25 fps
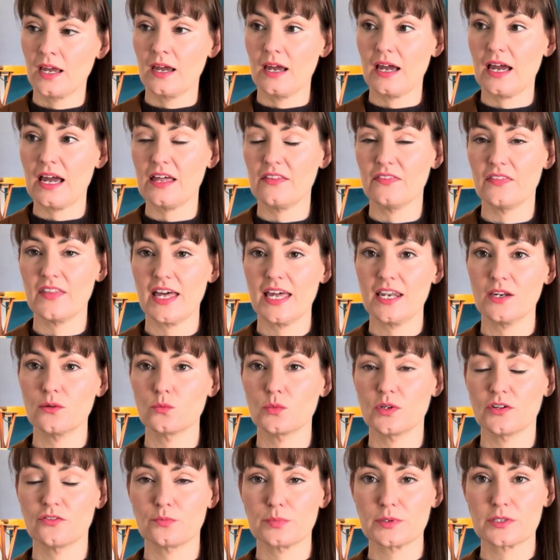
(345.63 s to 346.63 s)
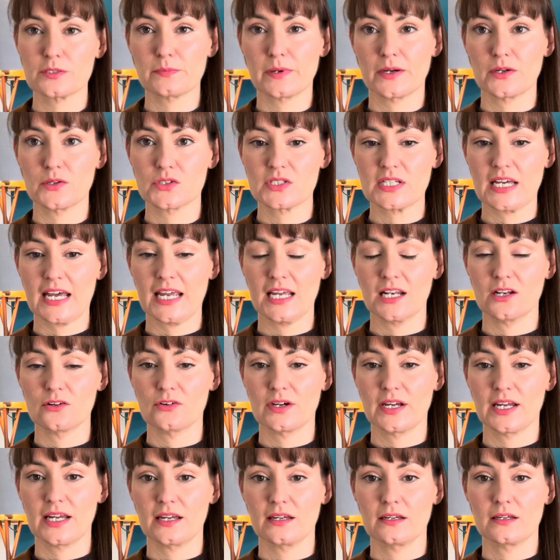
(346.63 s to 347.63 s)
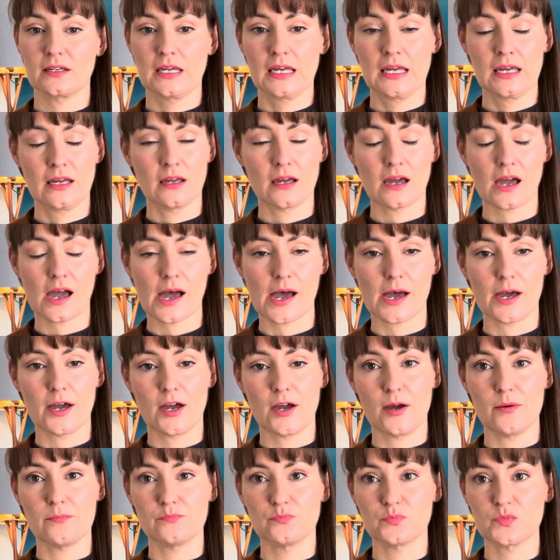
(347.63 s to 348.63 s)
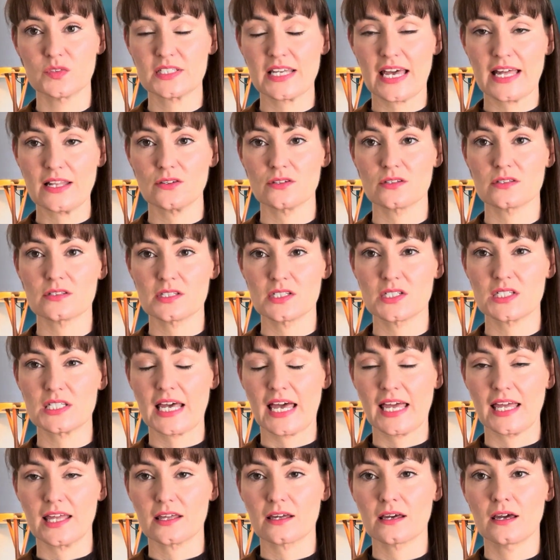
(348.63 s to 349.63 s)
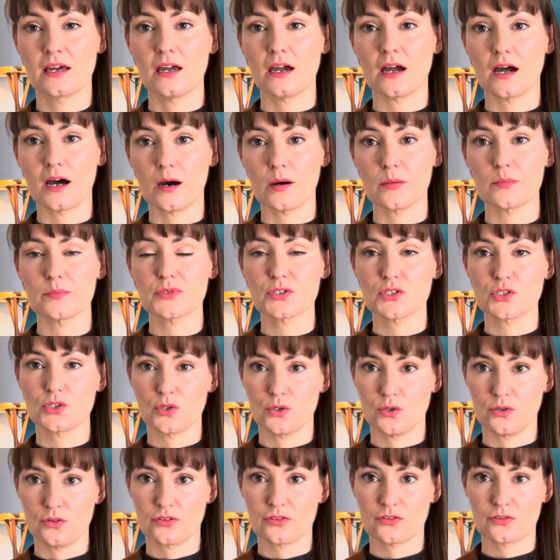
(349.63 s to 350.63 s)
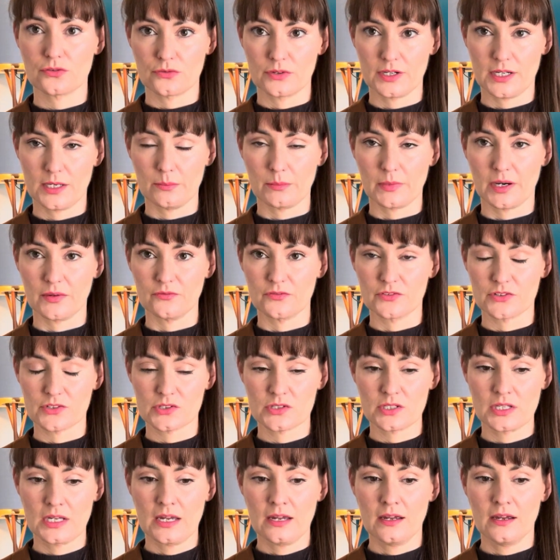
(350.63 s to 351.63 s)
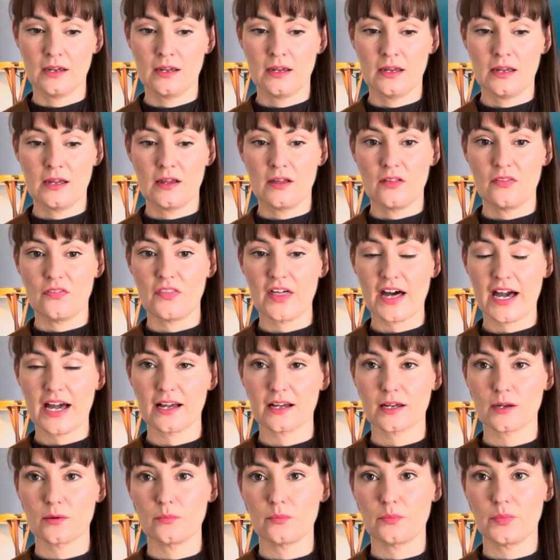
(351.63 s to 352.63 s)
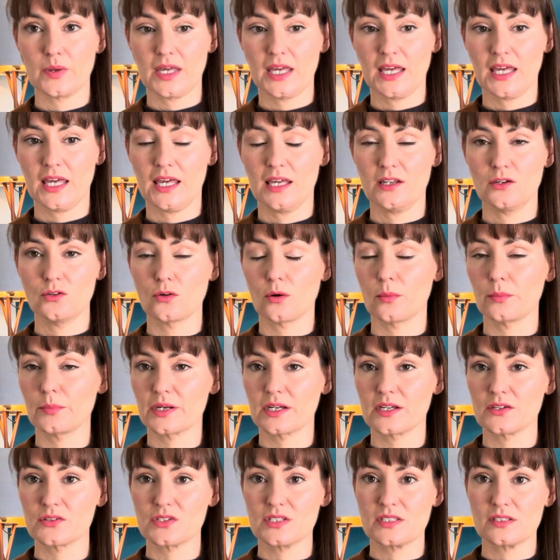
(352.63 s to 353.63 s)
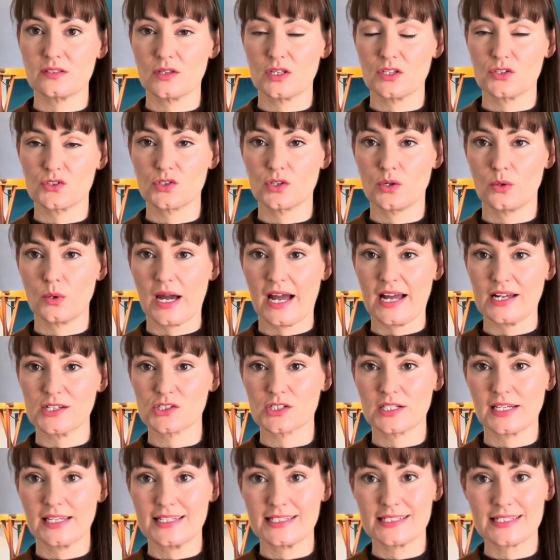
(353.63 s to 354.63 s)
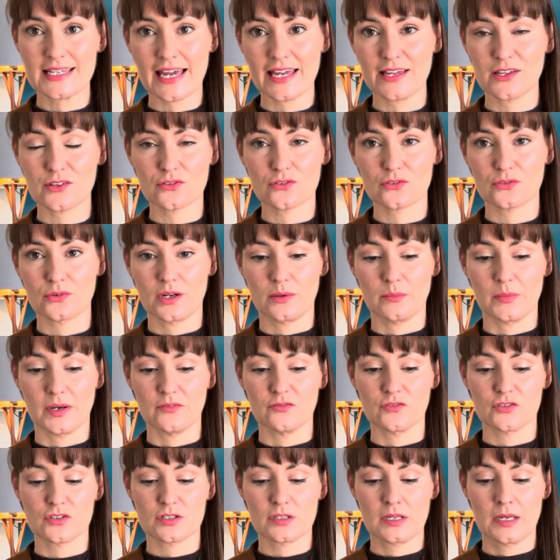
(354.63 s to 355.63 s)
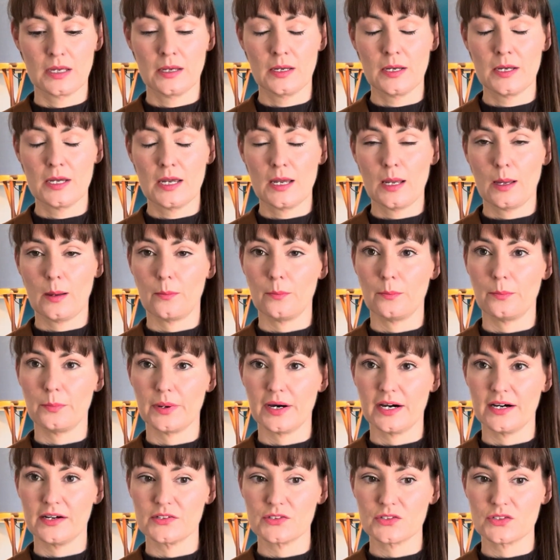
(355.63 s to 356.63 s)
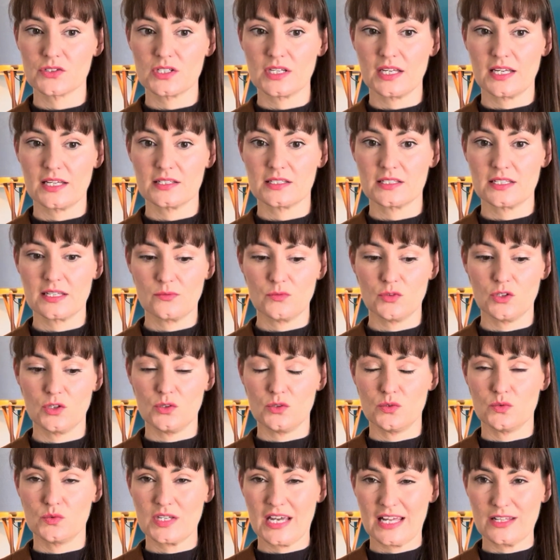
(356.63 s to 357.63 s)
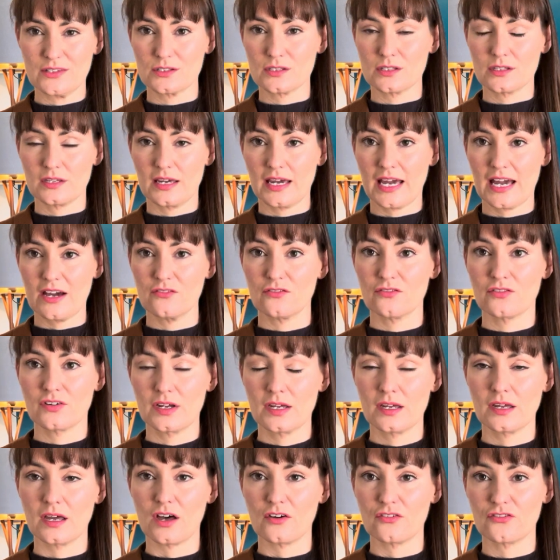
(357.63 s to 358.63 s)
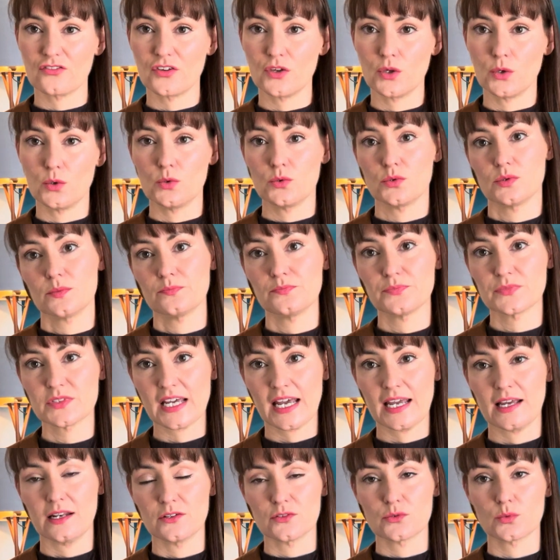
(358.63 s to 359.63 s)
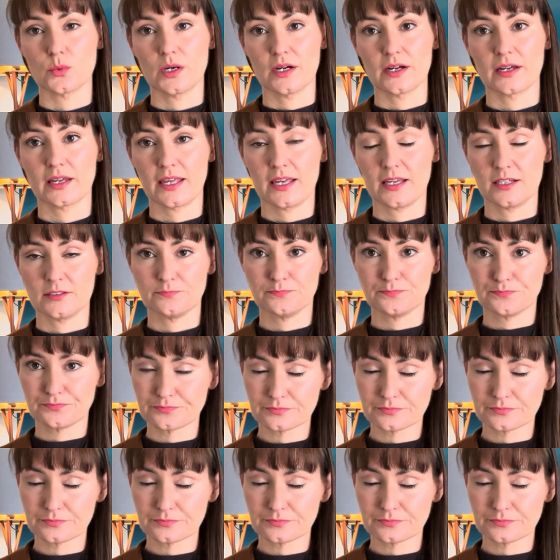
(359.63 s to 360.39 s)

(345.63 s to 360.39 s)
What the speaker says: And then with bespoke tailoring, tends to take up to 3 months. That can be not because a suit actually takes 3 months, but you tend to have a few tailors working